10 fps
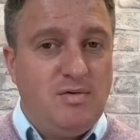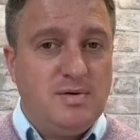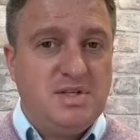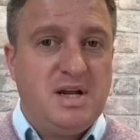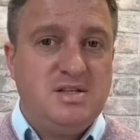
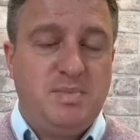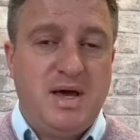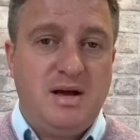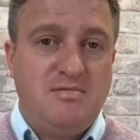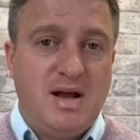4 tenants
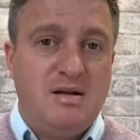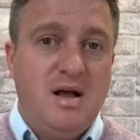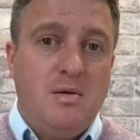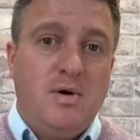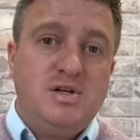paying a rent.
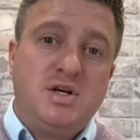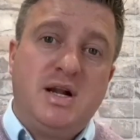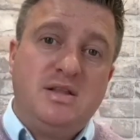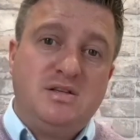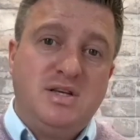Whereas you go
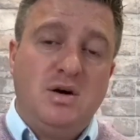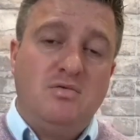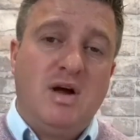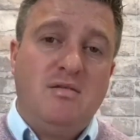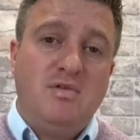on the single
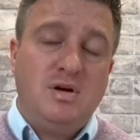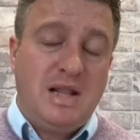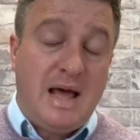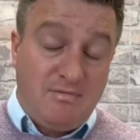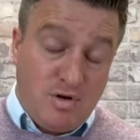
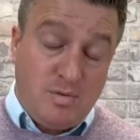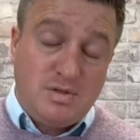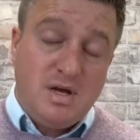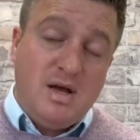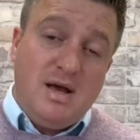let route,
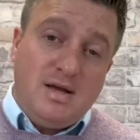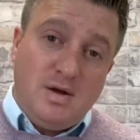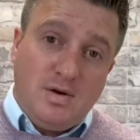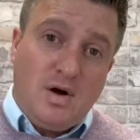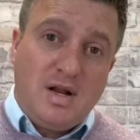you're
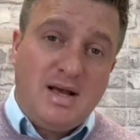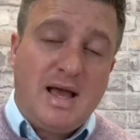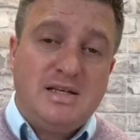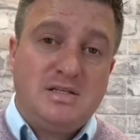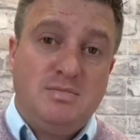not going to
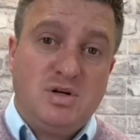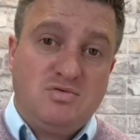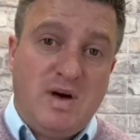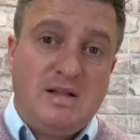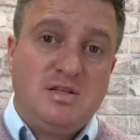get as much
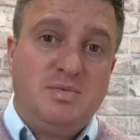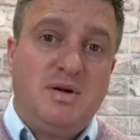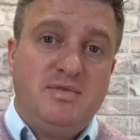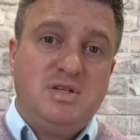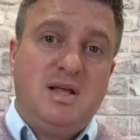rent, but
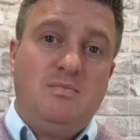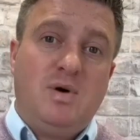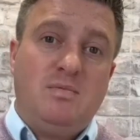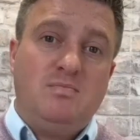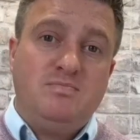obviously then
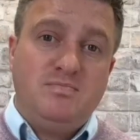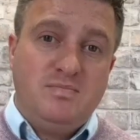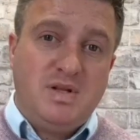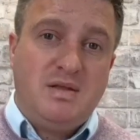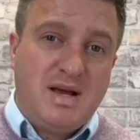when,
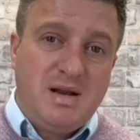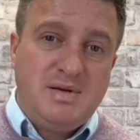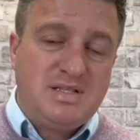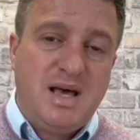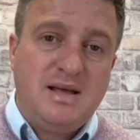they're going to be
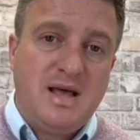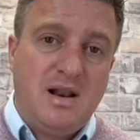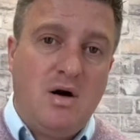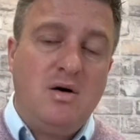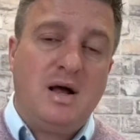staying there
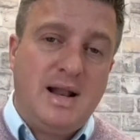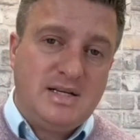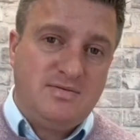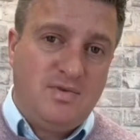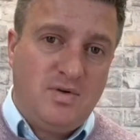longer,
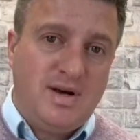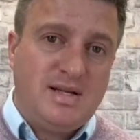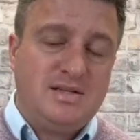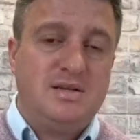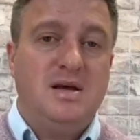less
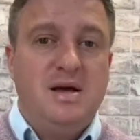voids.